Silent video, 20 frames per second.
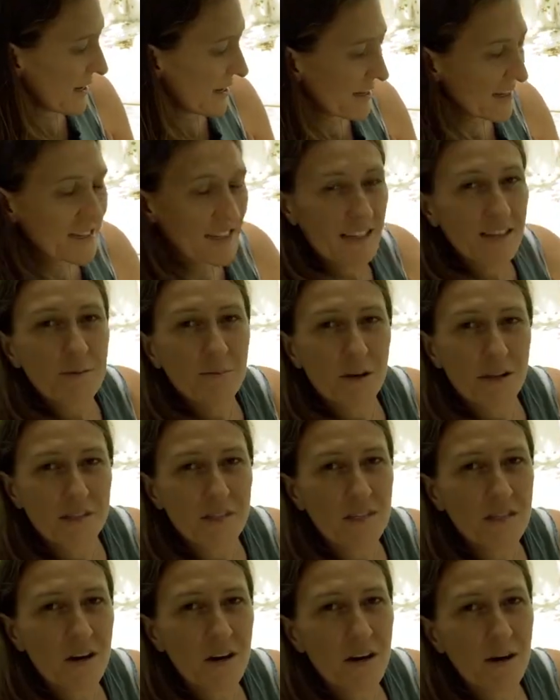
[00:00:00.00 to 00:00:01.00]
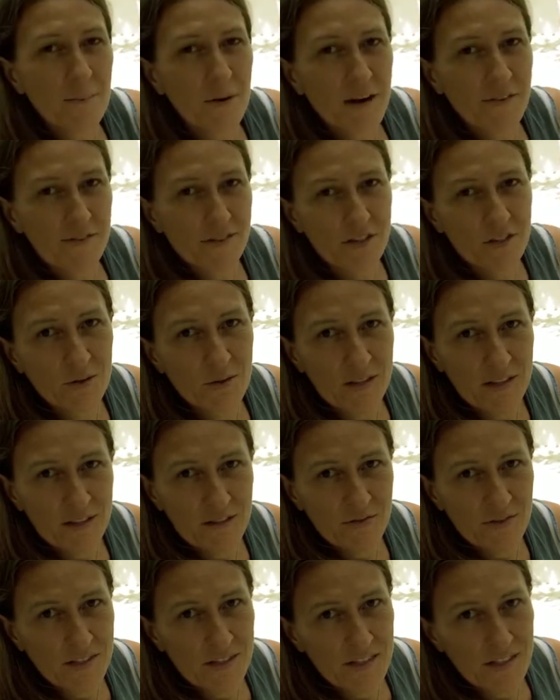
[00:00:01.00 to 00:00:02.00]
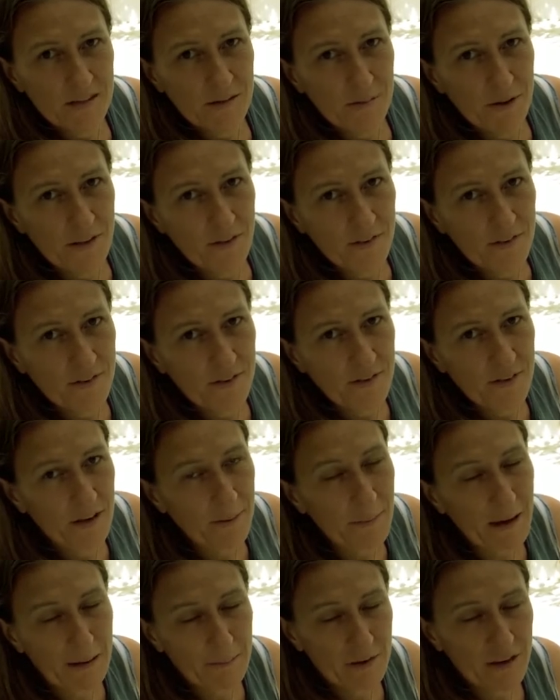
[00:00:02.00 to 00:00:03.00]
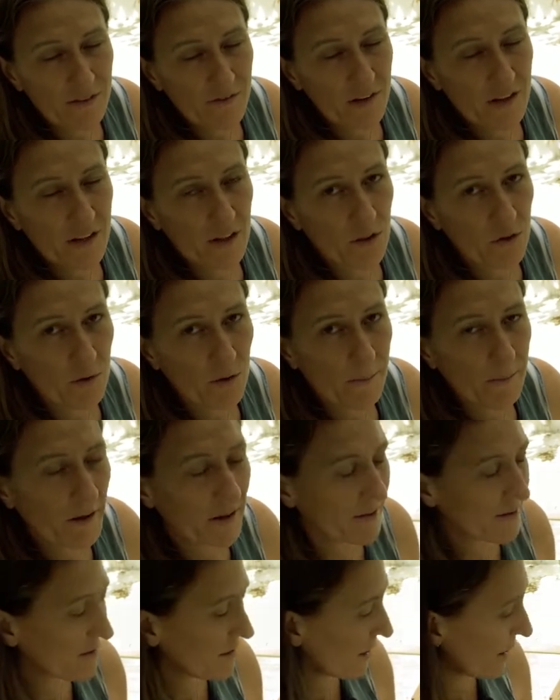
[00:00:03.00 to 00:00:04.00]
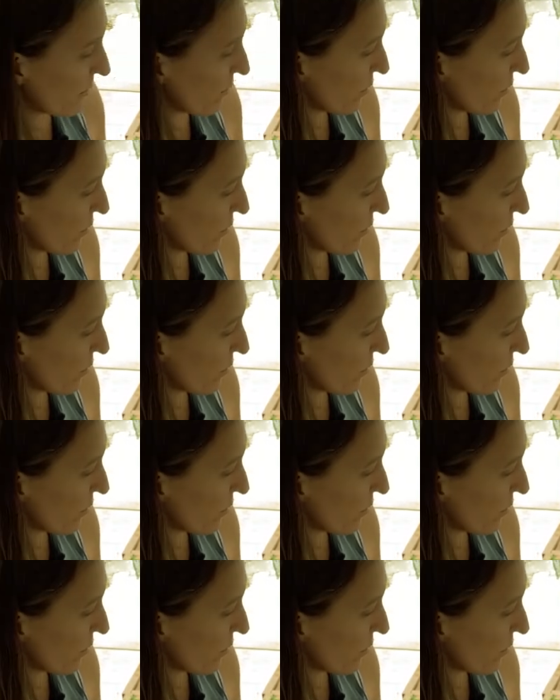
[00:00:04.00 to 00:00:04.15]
in six months time, after doing this for six months, and maybe even in three months, I